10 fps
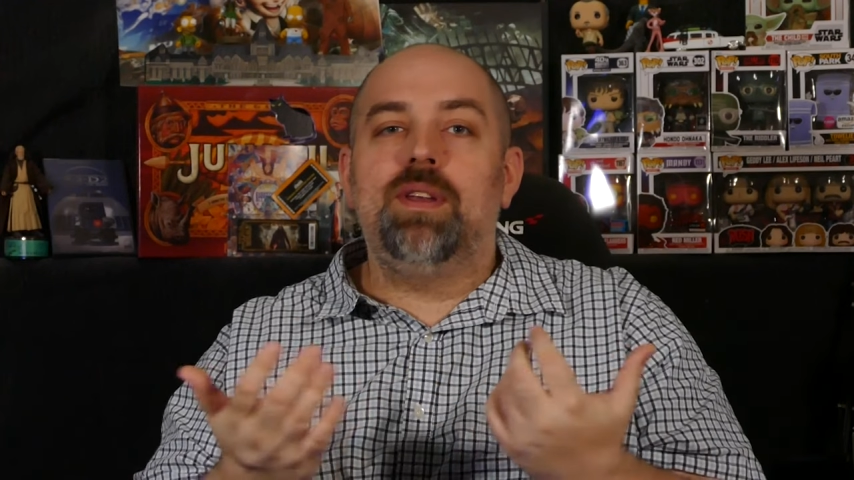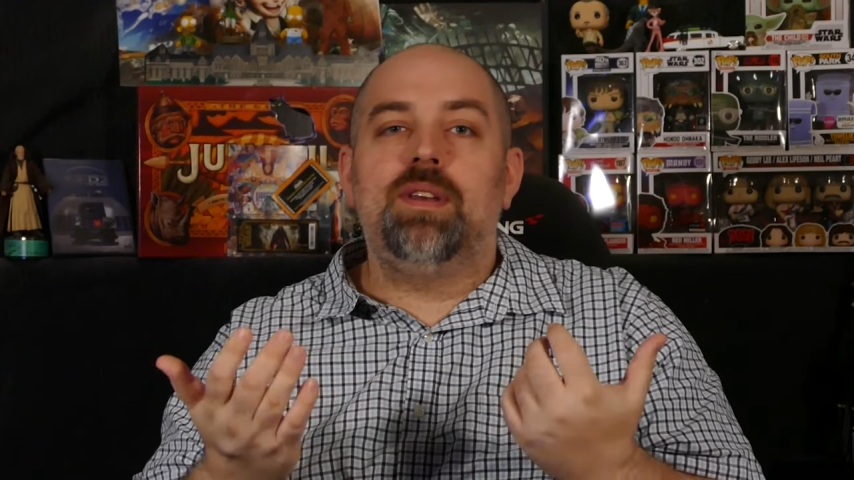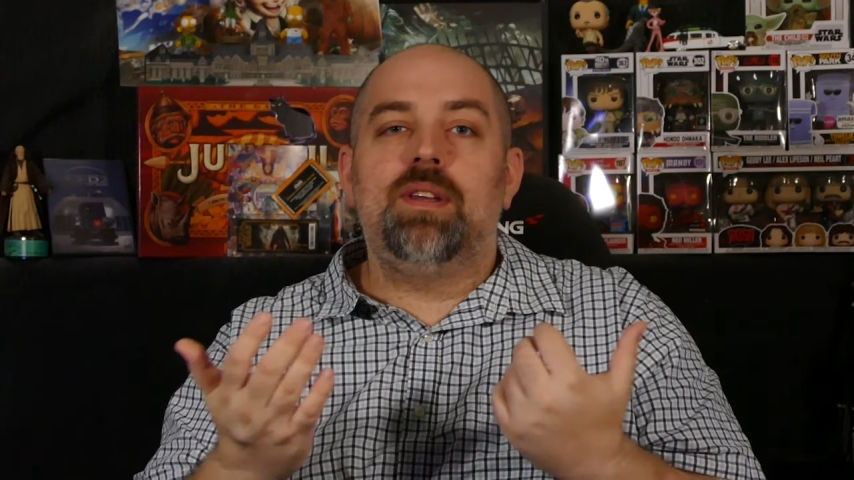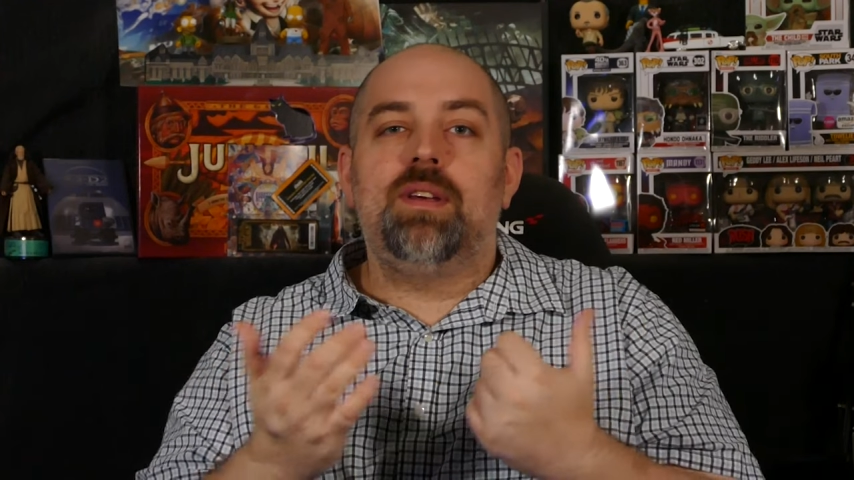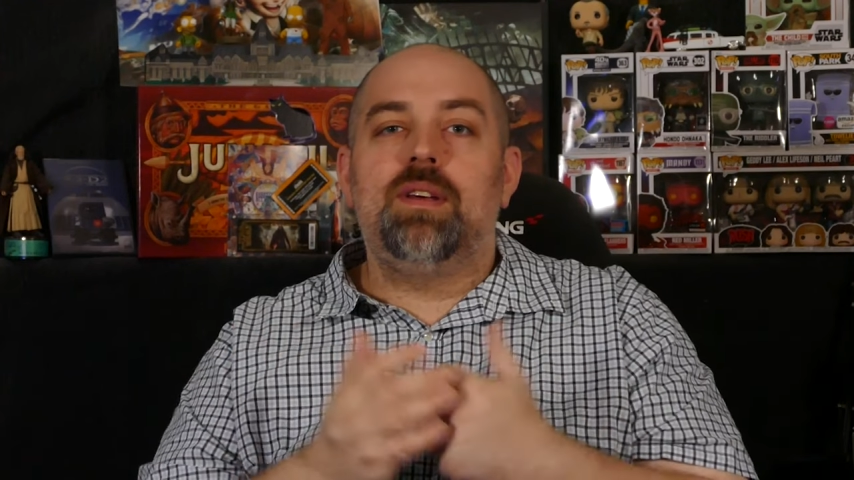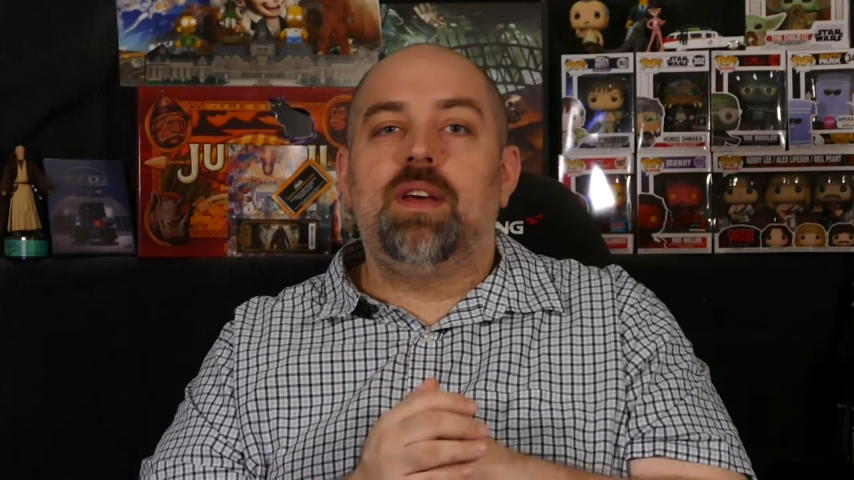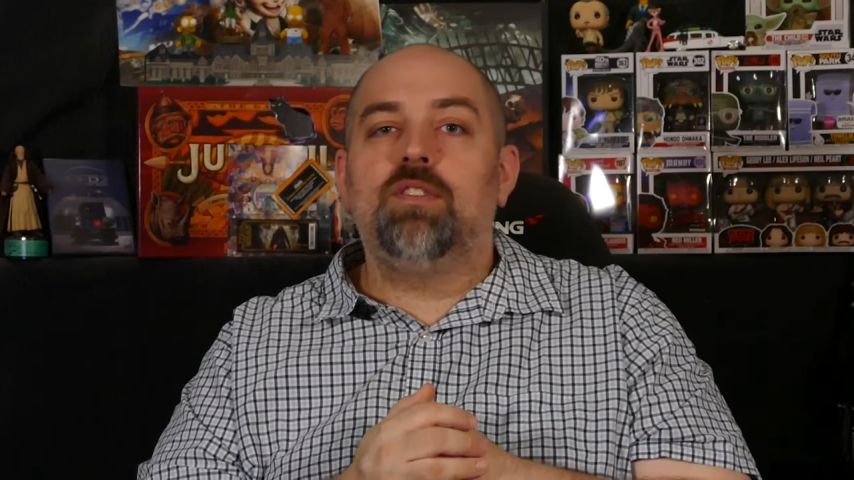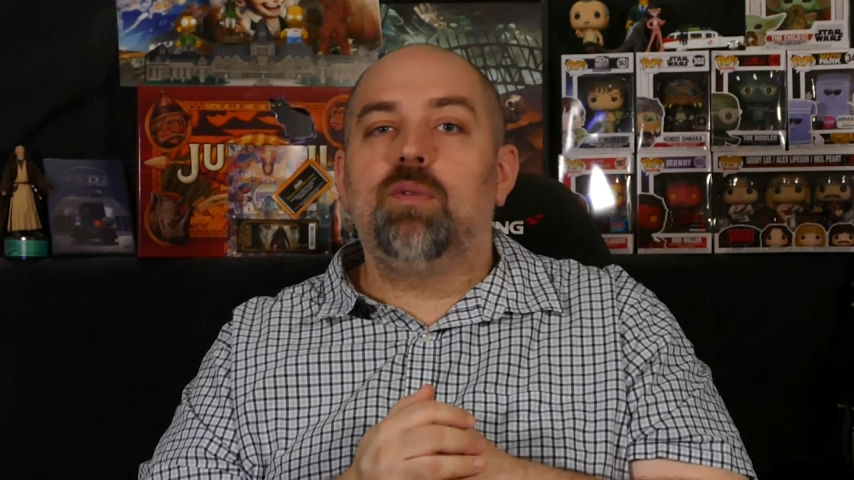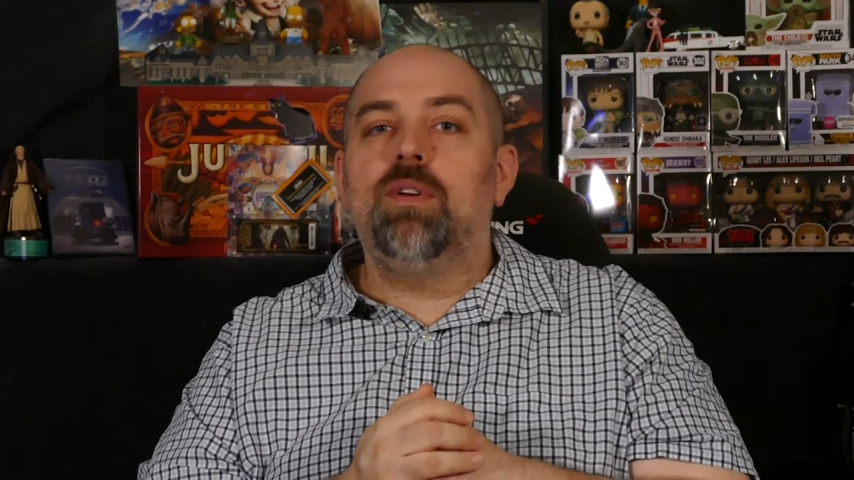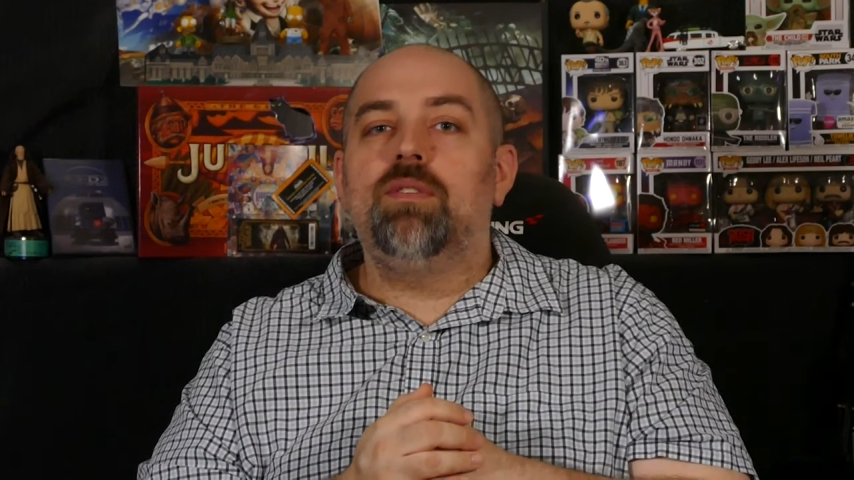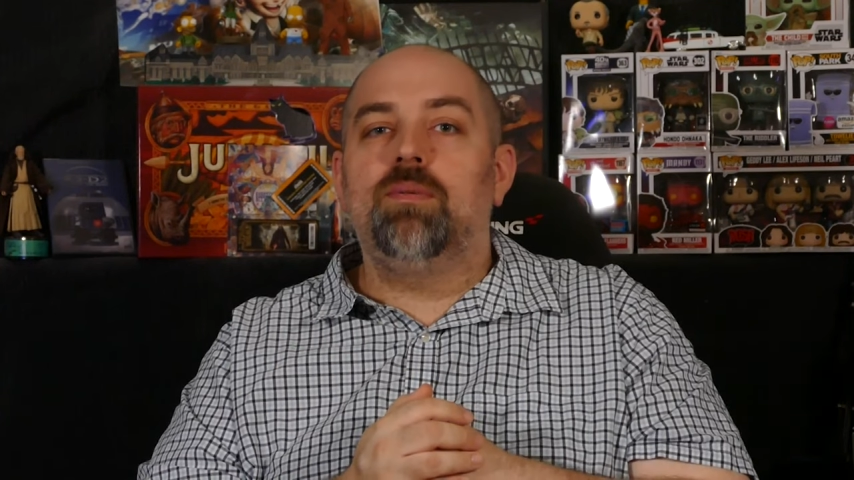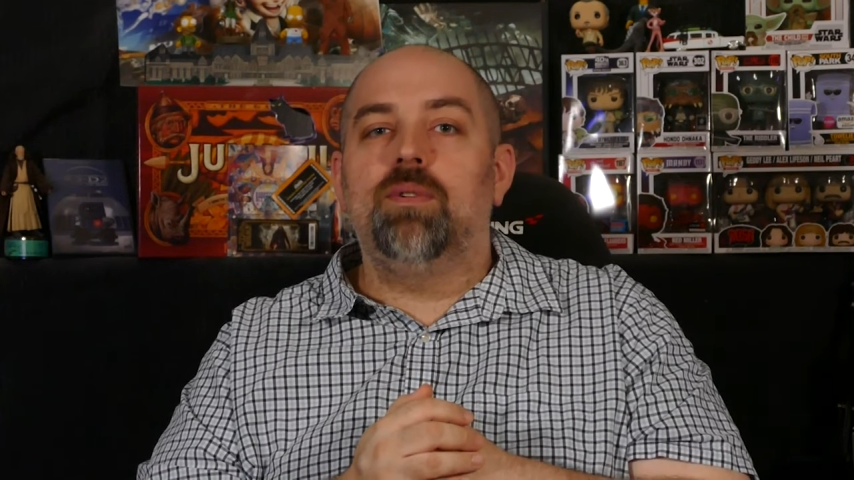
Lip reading: And as always,